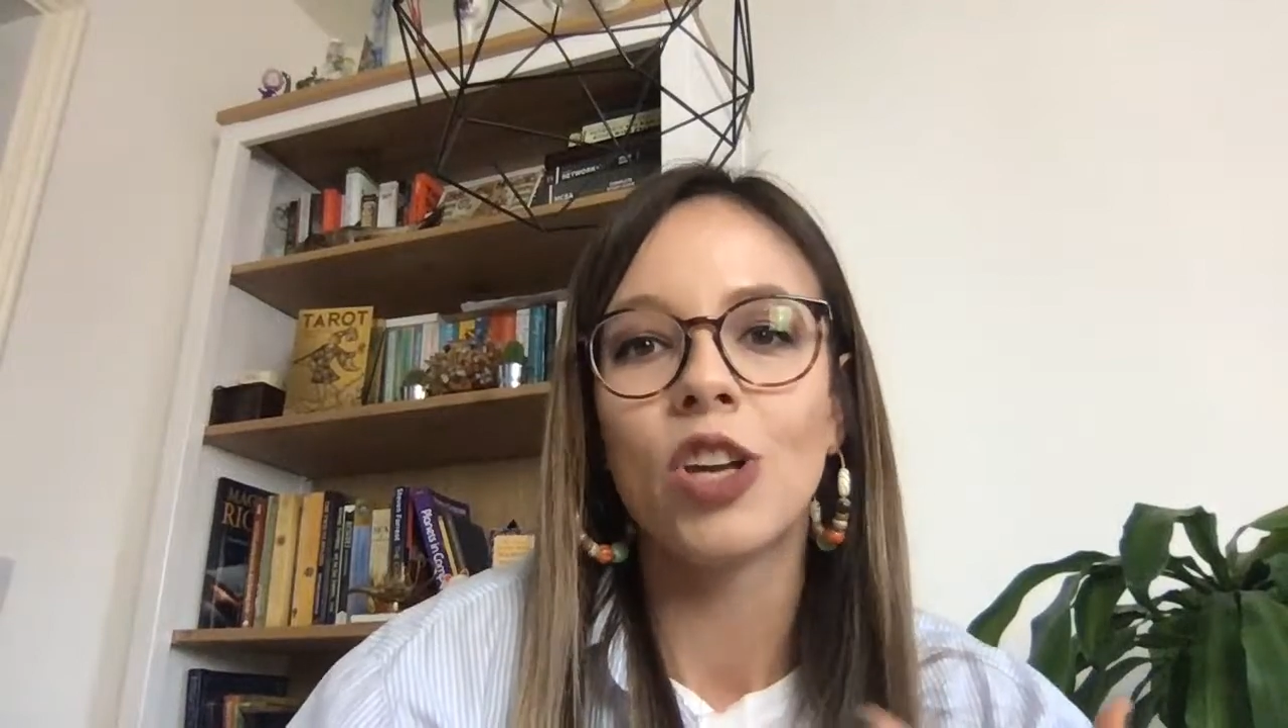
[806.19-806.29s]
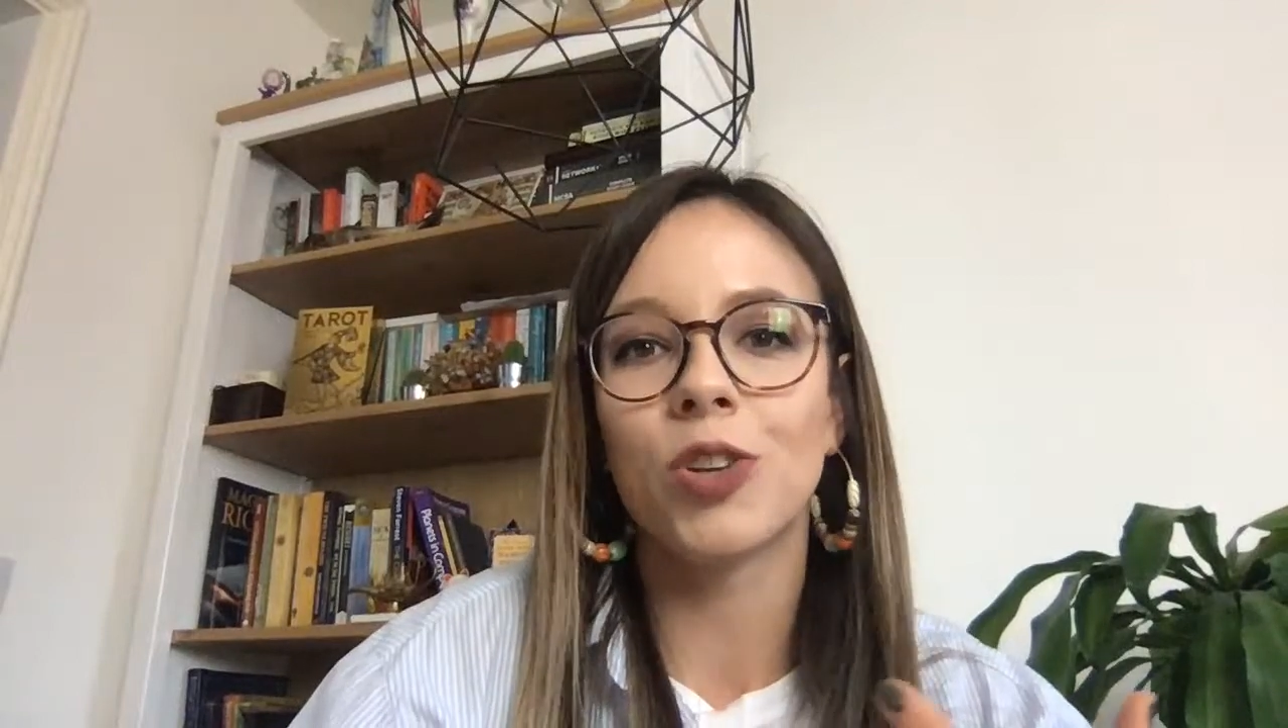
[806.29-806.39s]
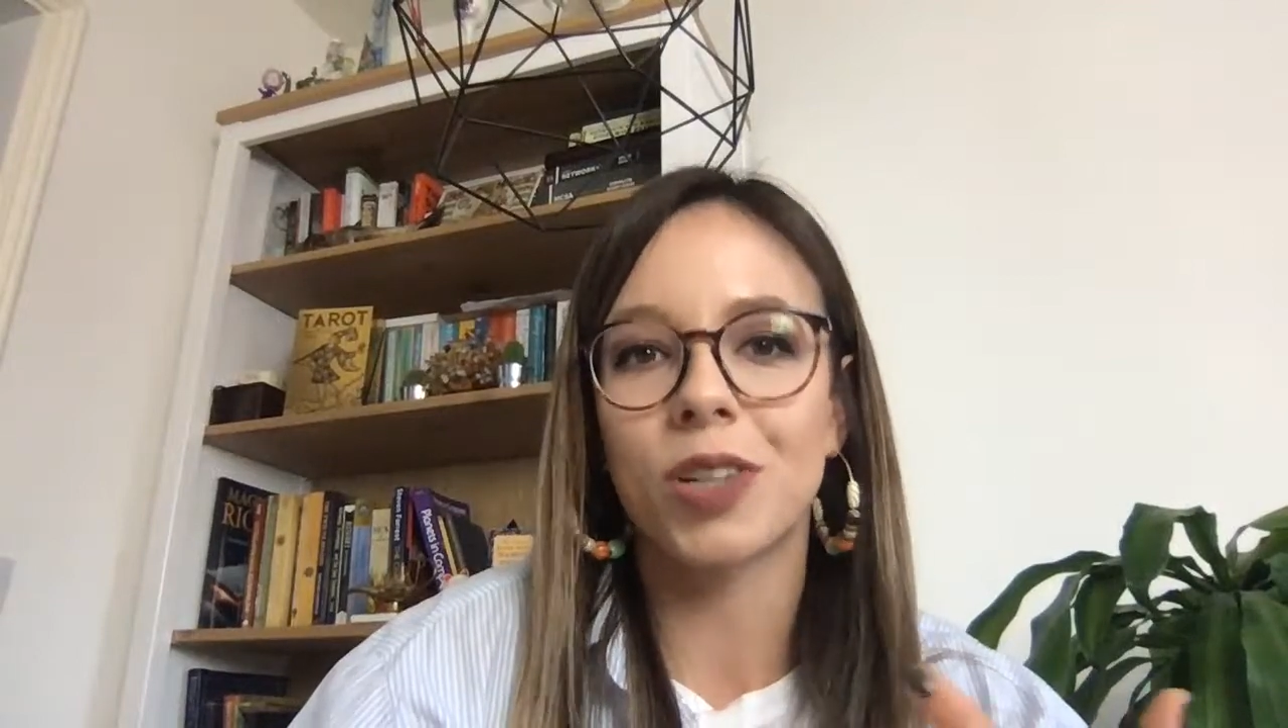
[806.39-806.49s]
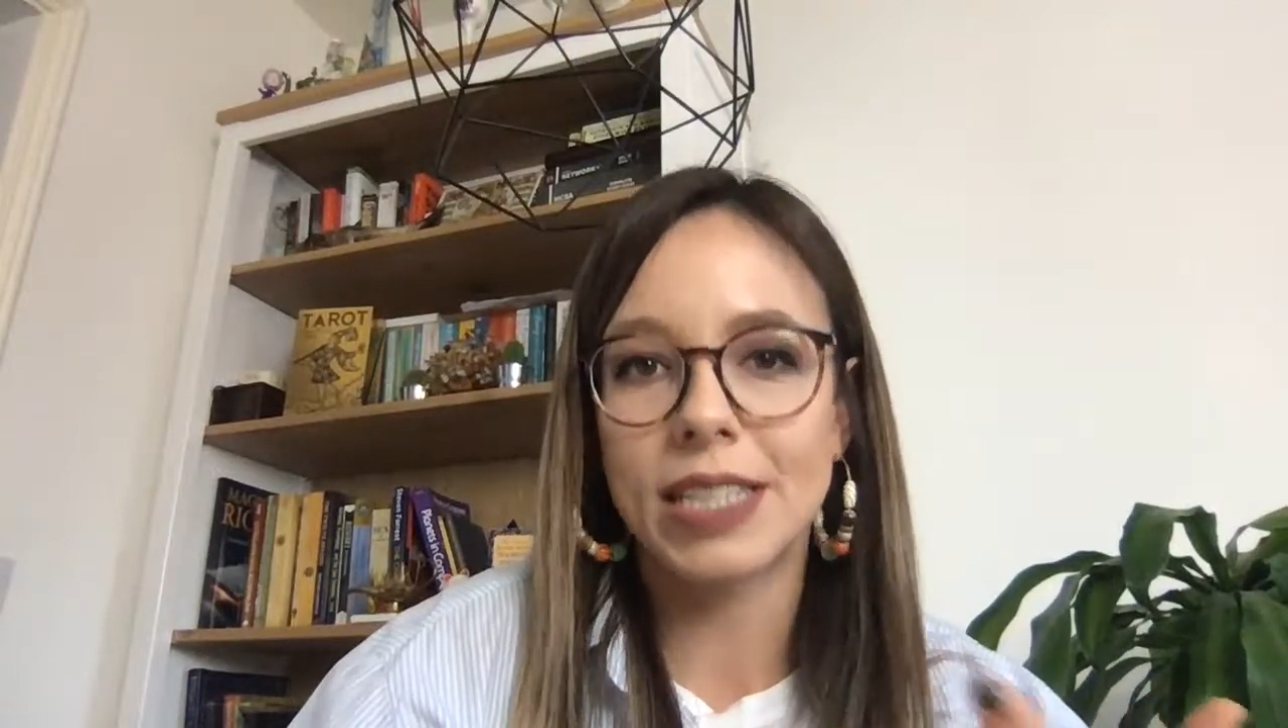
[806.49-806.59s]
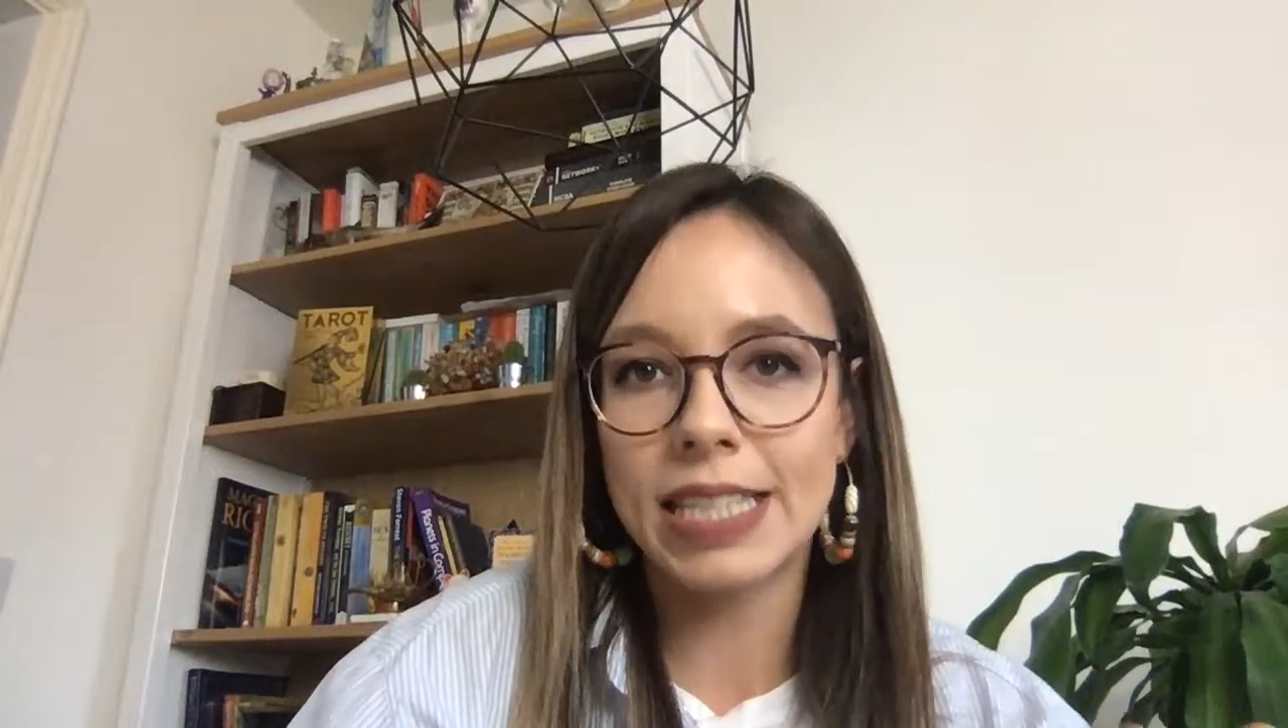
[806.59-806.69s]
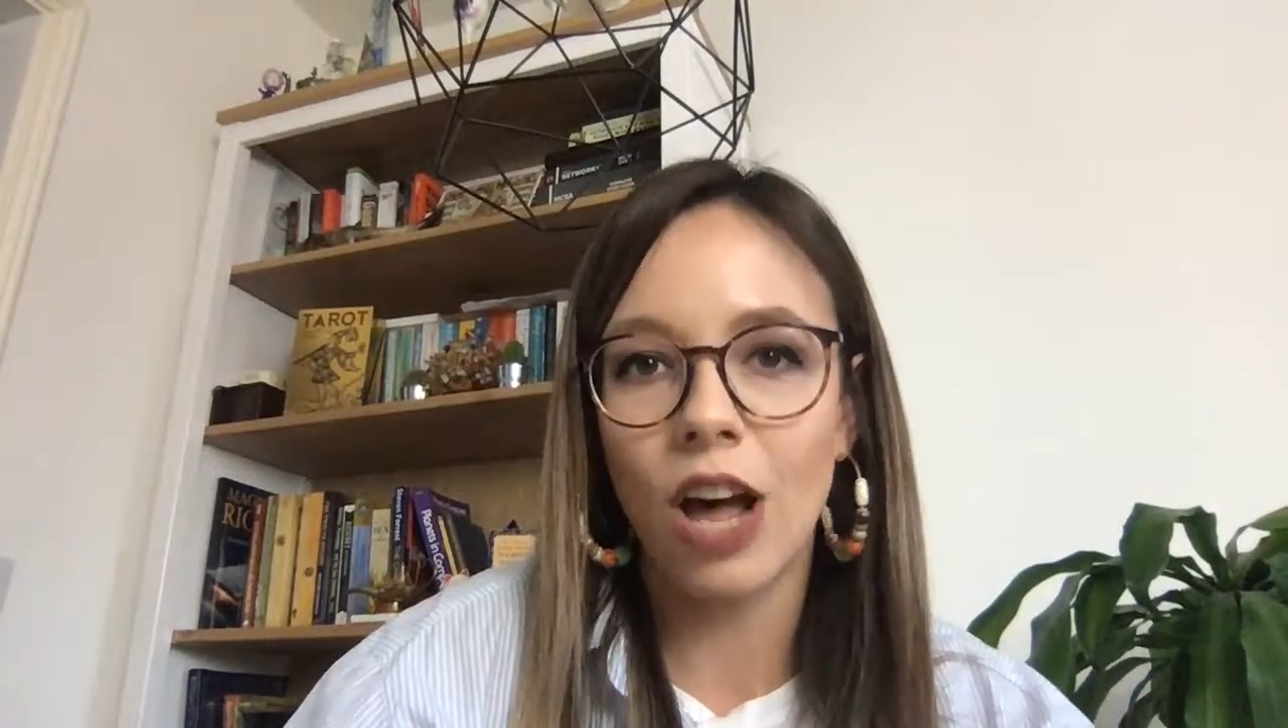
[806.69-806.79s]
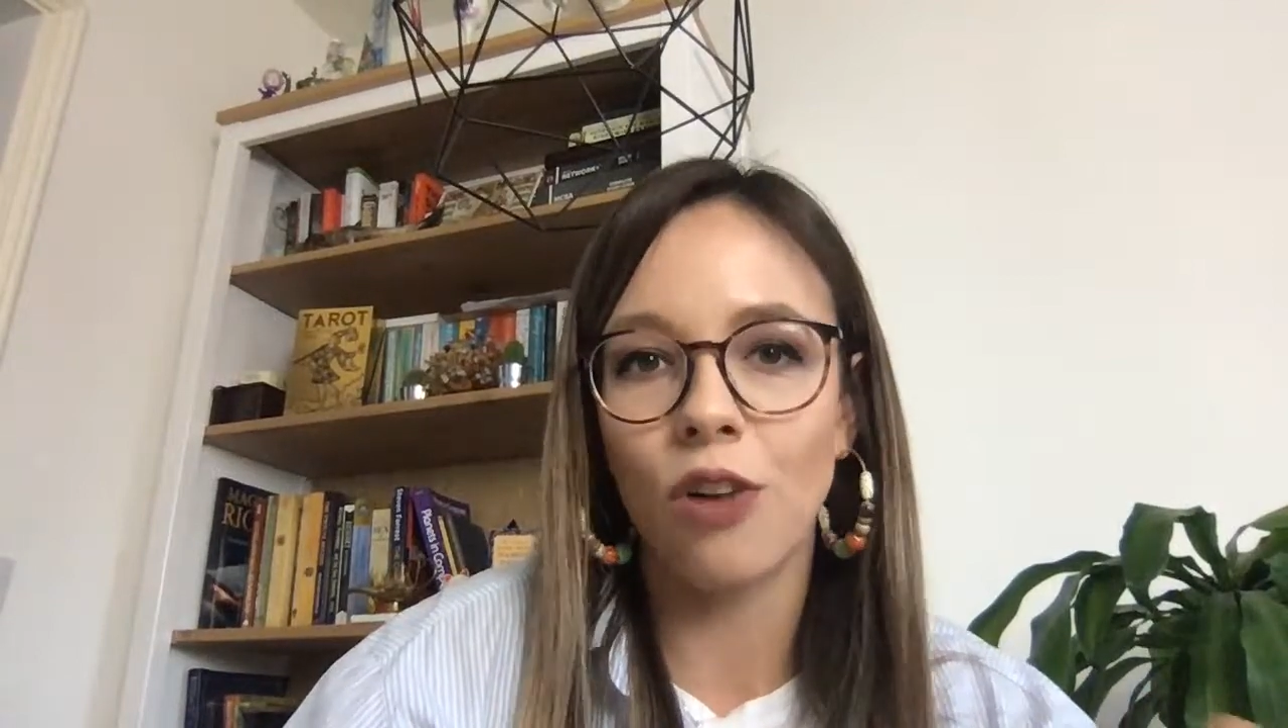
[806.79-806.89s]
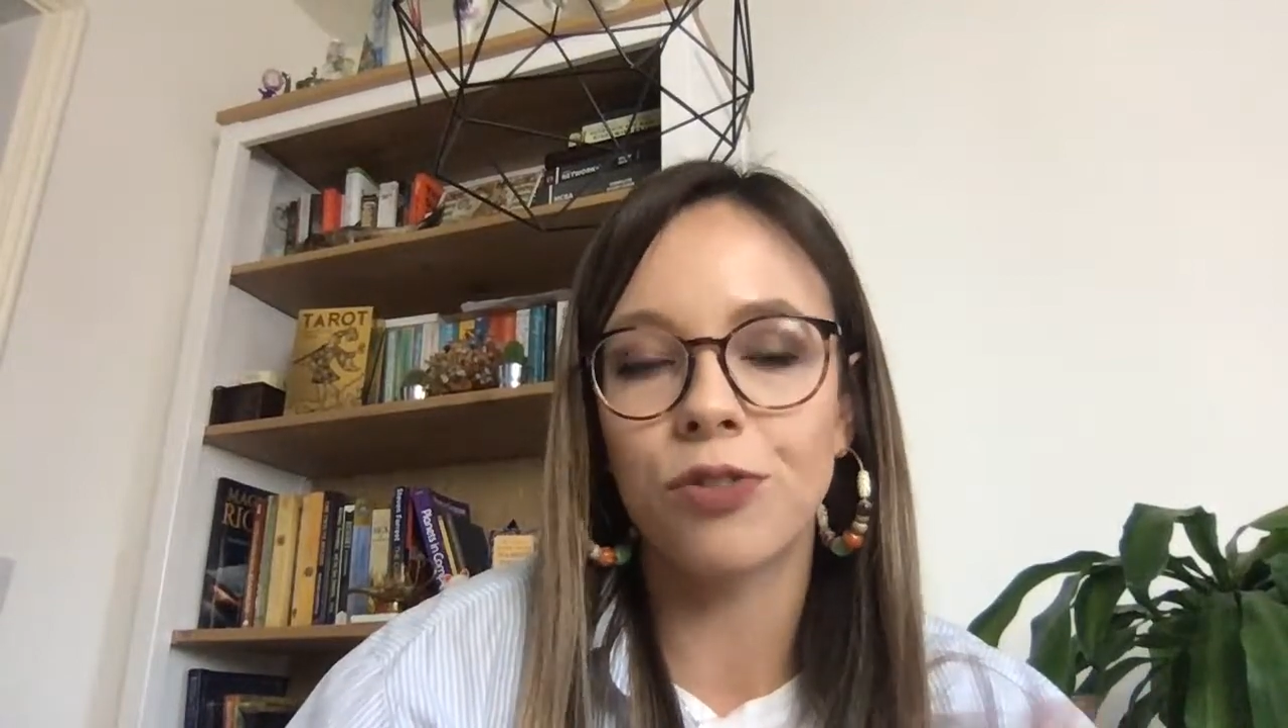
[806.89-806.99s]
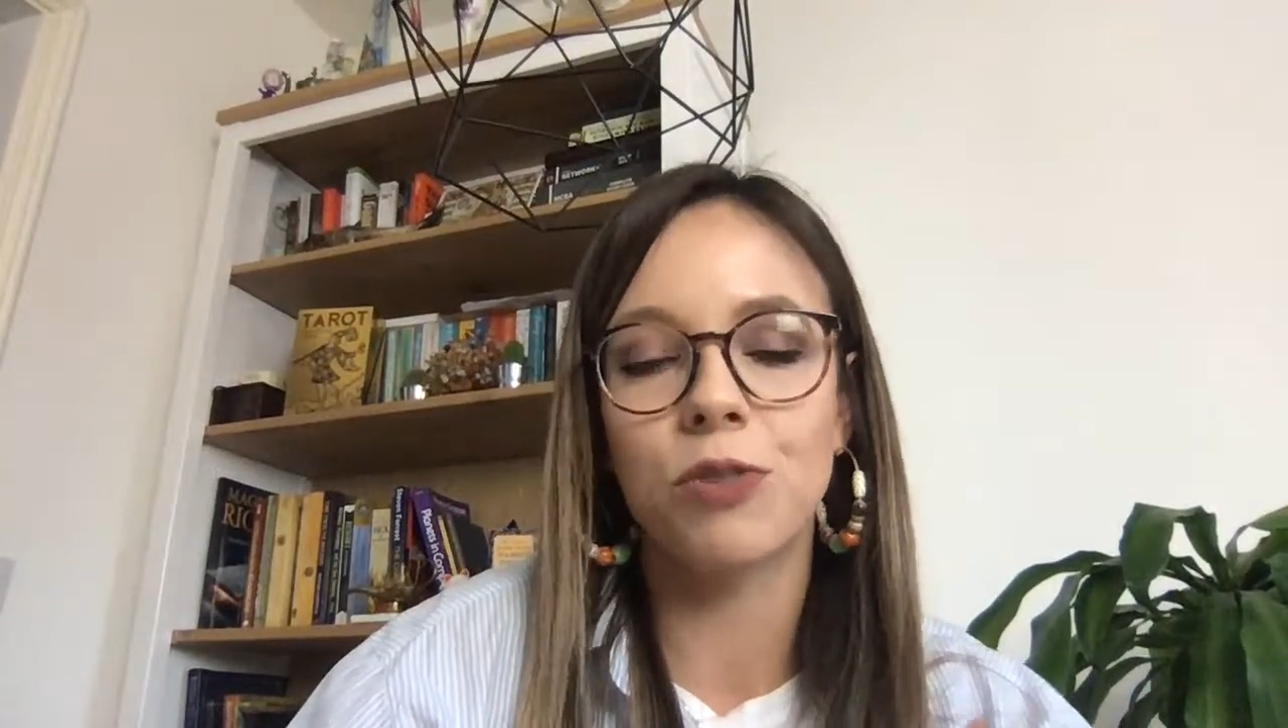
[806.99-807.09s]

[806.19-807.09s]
yourself.